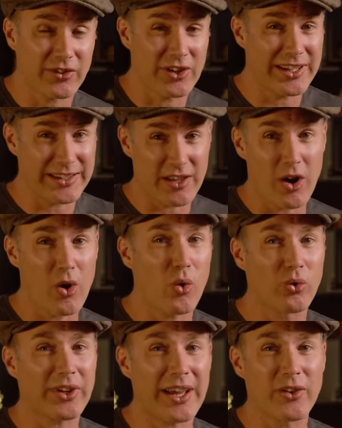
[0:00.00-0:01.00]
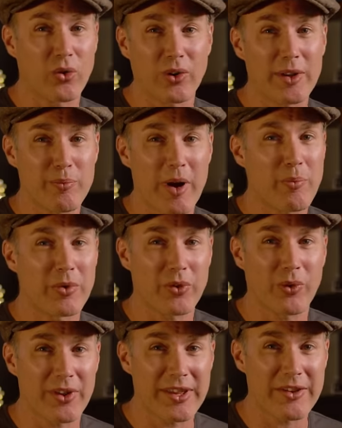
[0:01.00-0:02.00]
so you get the whole sound all in one with
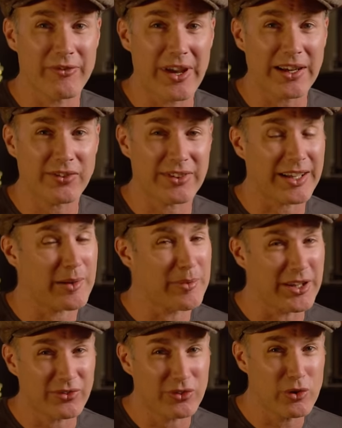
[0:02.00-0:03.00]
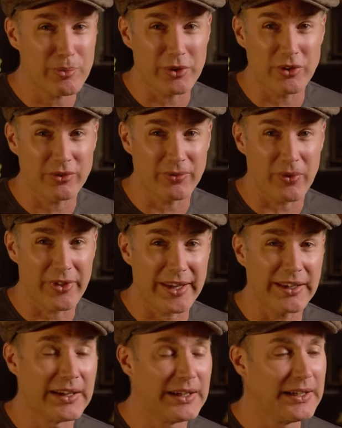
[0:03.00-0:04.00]
all of the effects. That can be a super useful thing.